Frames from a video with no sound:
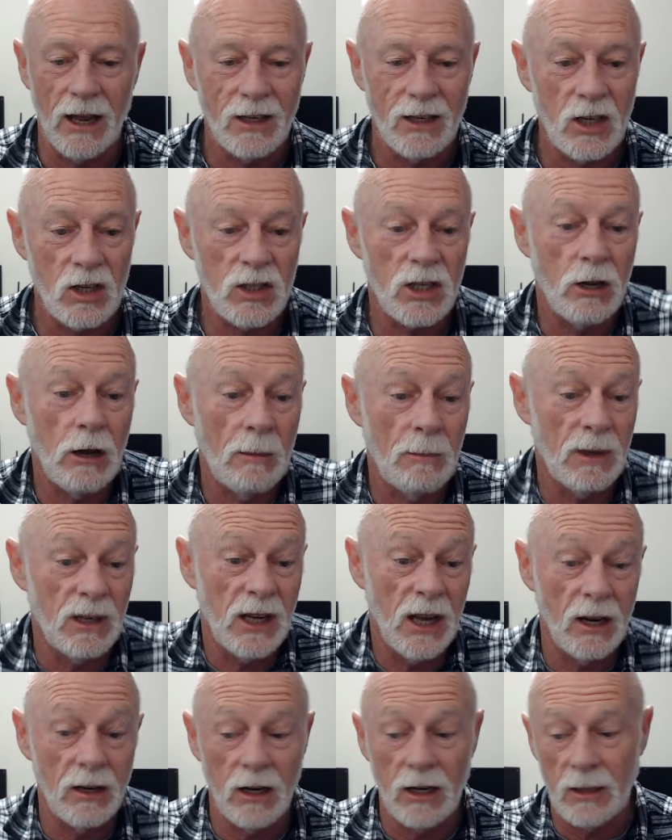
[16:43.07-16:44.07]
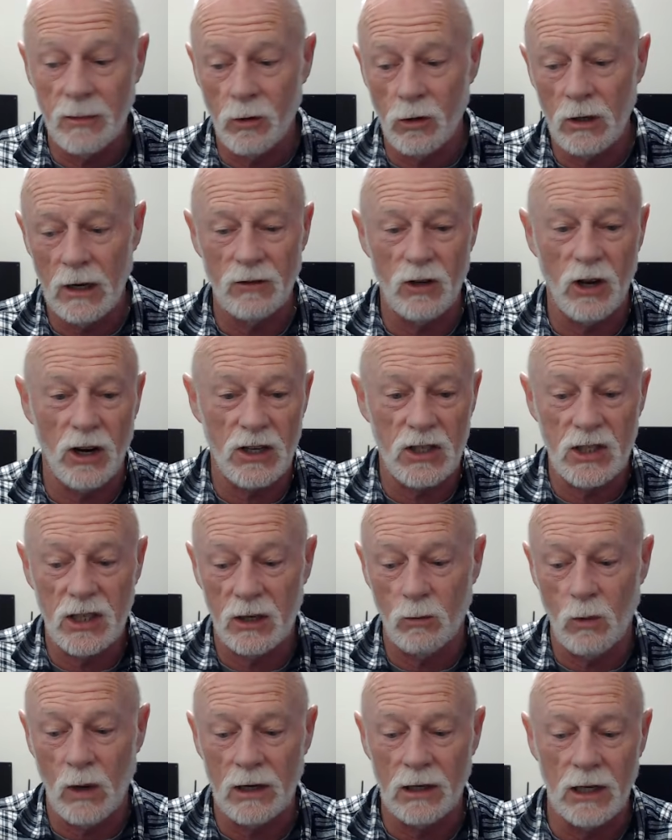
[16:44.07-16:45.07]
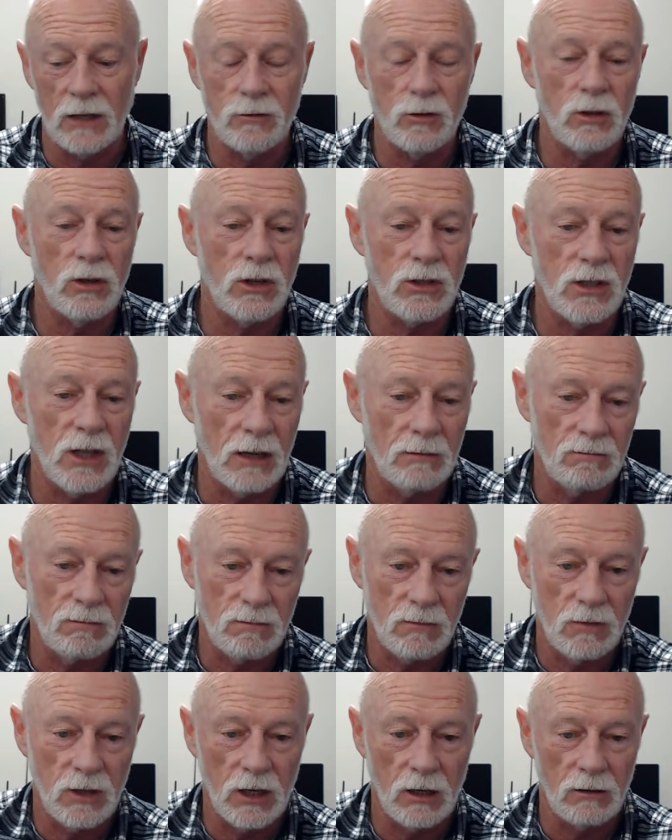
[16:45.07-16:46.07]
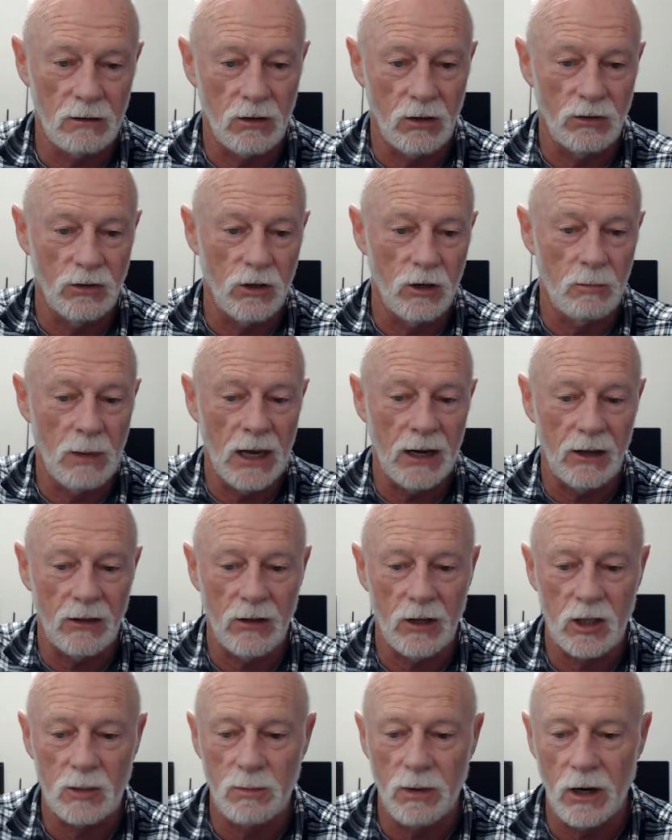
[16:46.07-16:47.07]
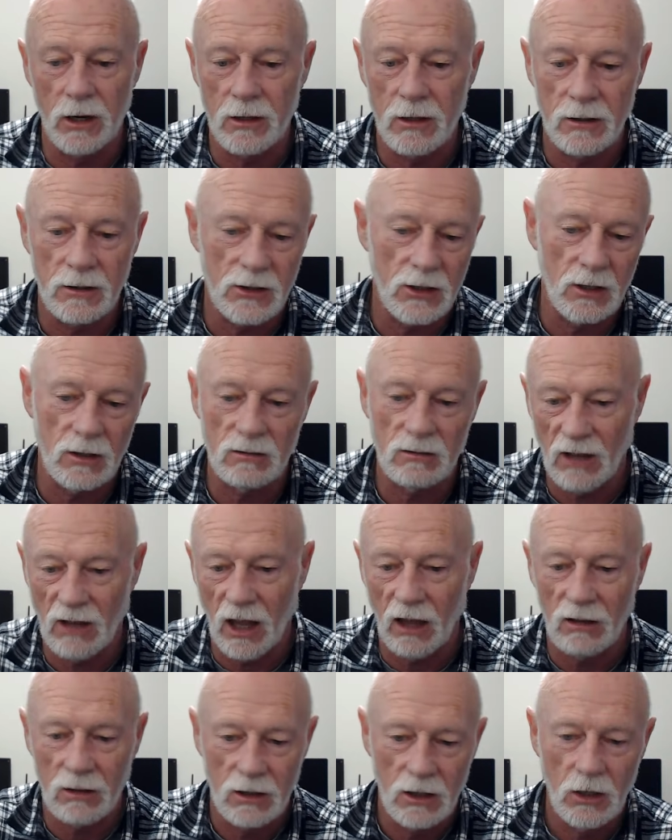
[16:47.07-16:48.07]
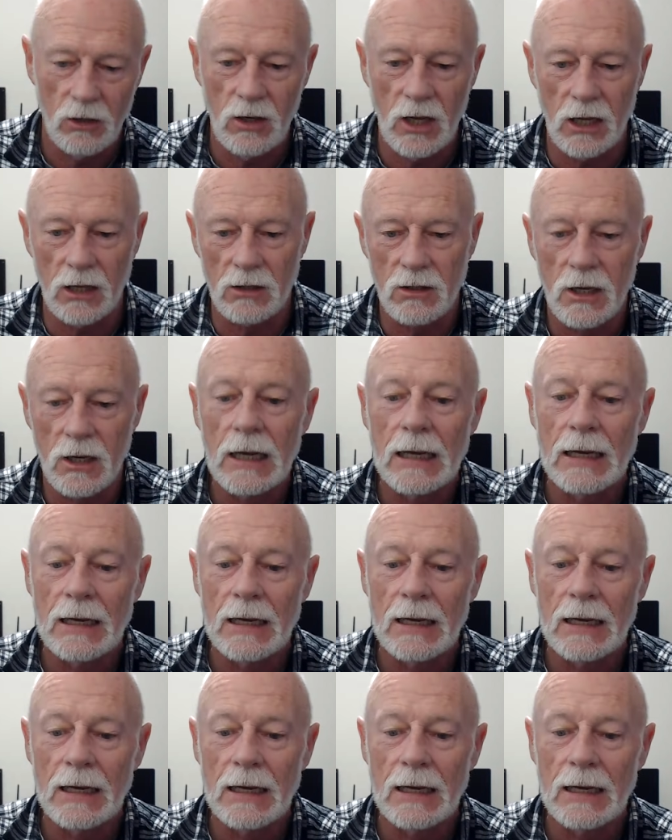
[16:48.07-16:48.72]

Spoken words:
It doesn't go up and down anymore. I've got to sit at one level because the little pneumatic thing's broken. So, who cares?